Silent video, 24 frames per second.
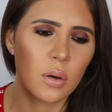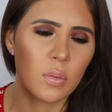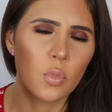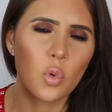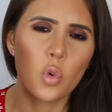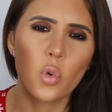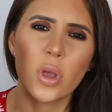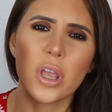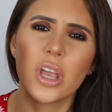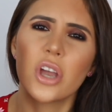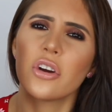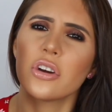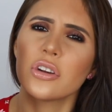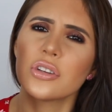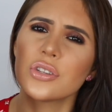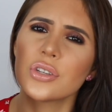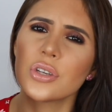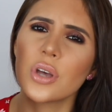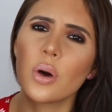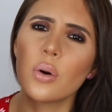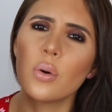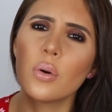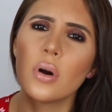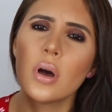week or
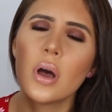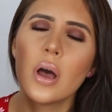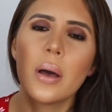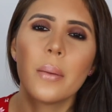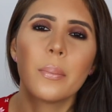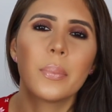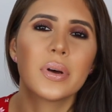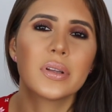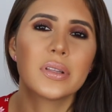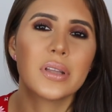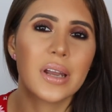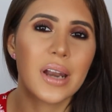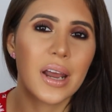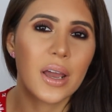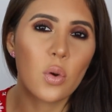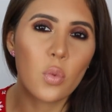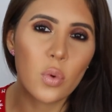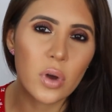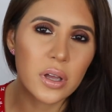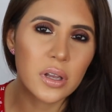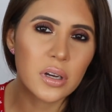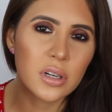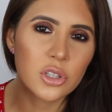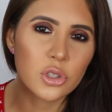so, but then I
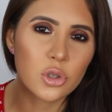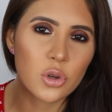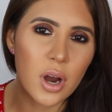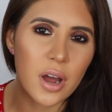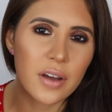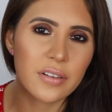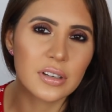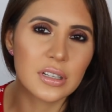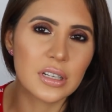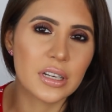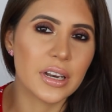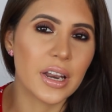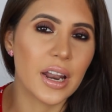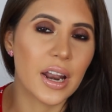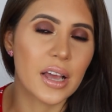went traveling